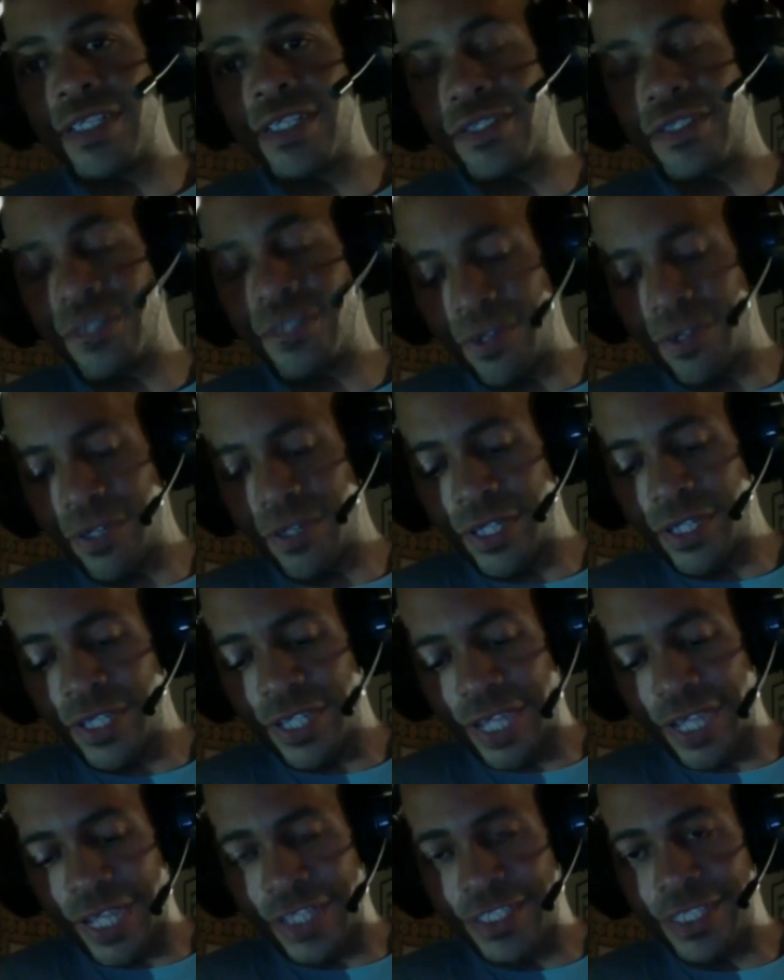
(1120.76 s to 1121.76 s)

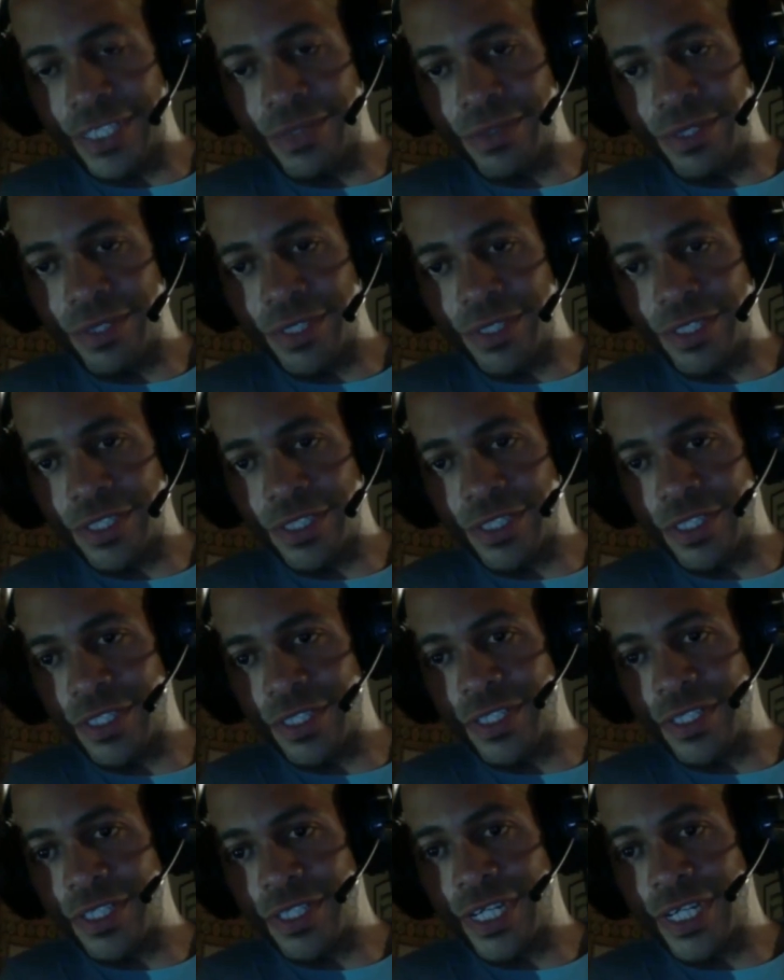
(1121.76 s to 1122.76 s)
stronger, and she was
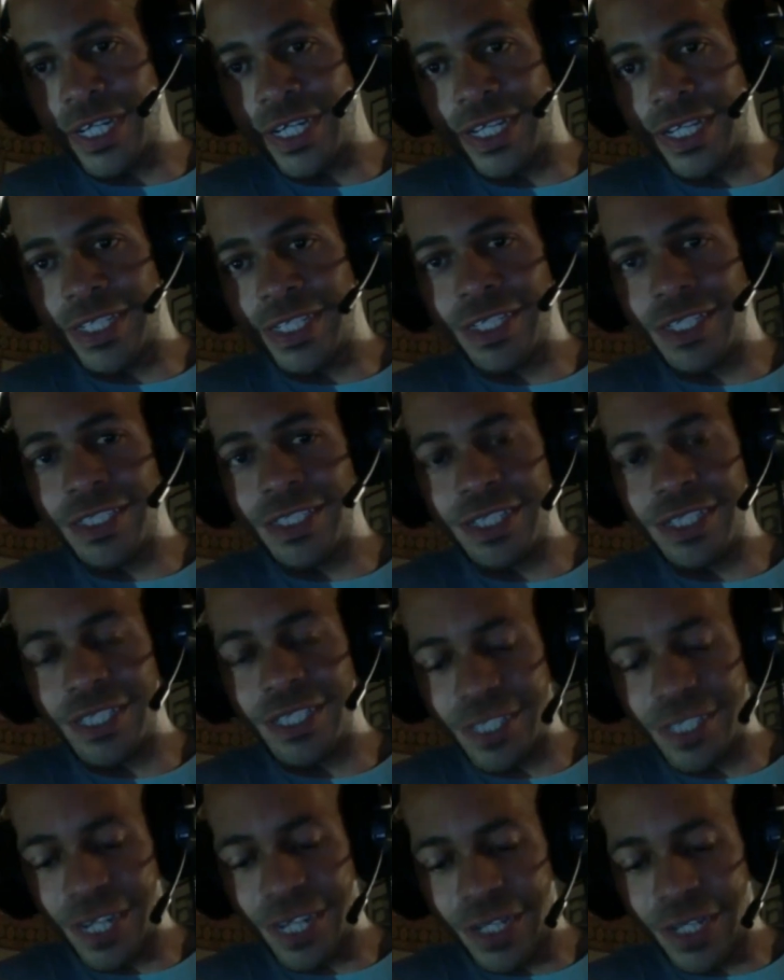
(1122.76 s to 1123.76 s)
relentlessly
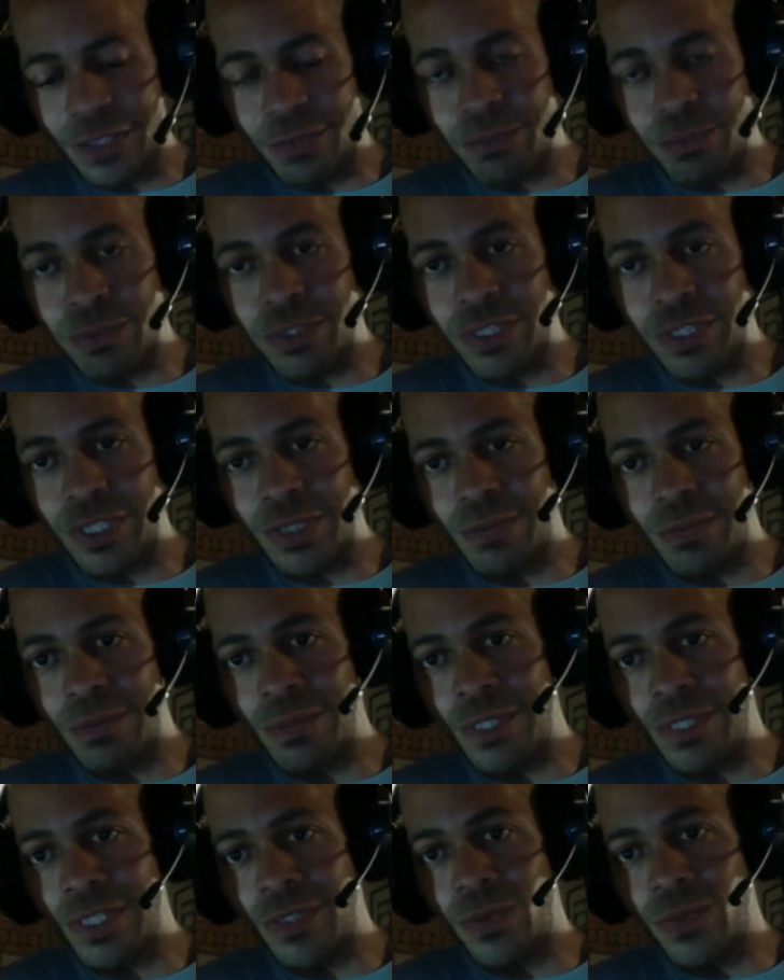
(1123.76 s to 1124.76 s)
trying to put them
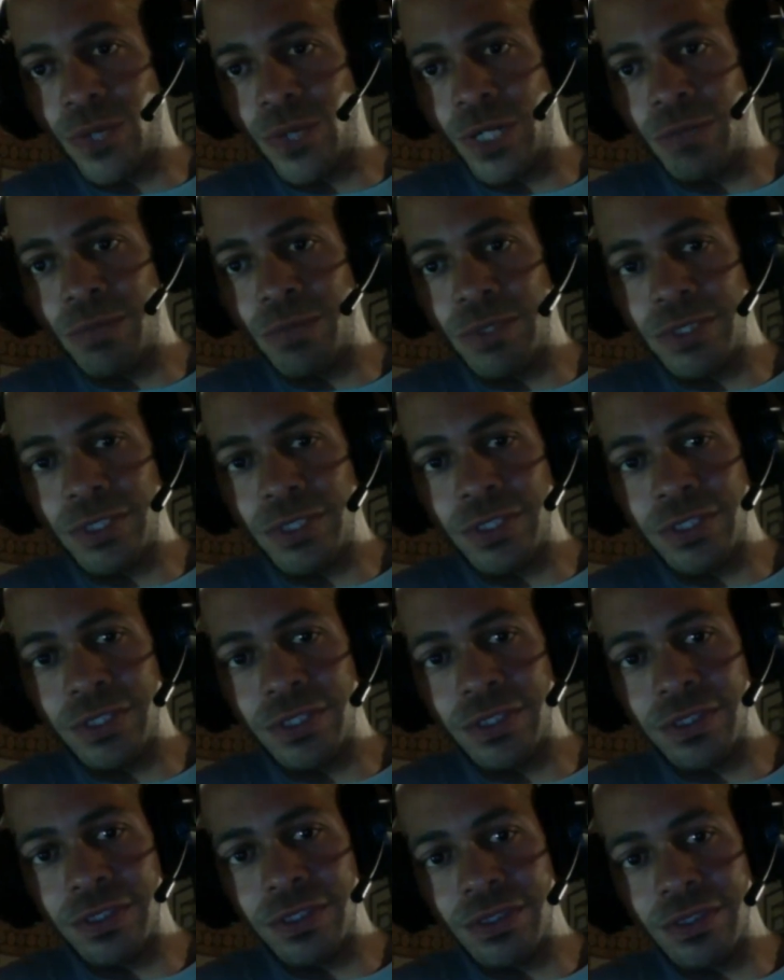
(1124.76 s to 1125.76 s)
in one position,
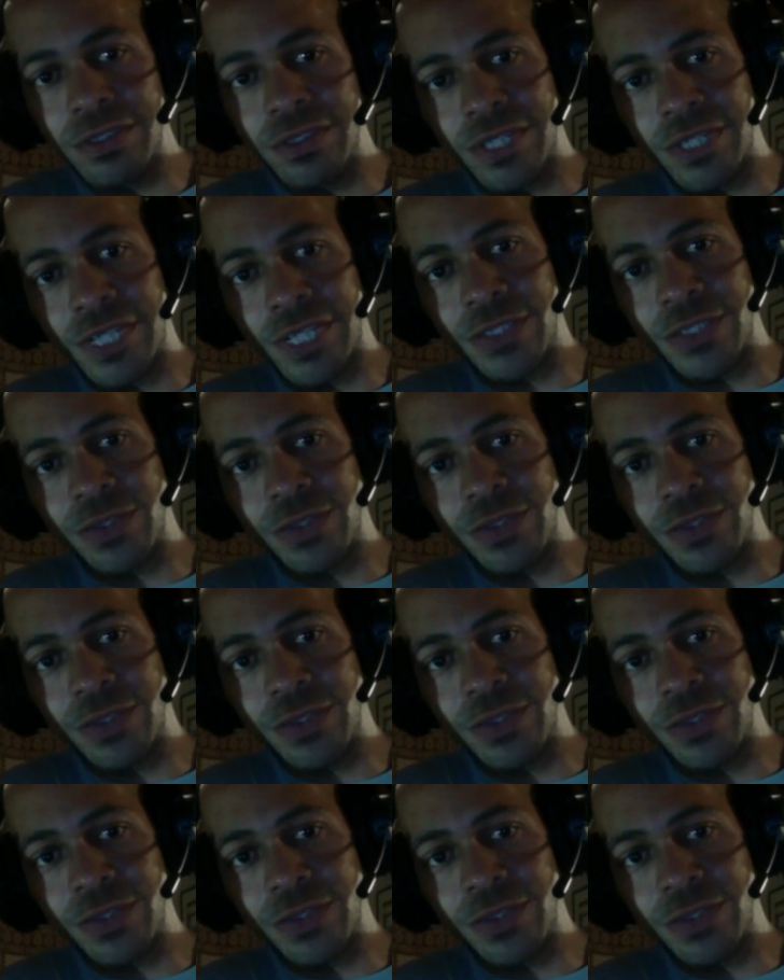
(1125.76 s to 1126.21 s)
trying to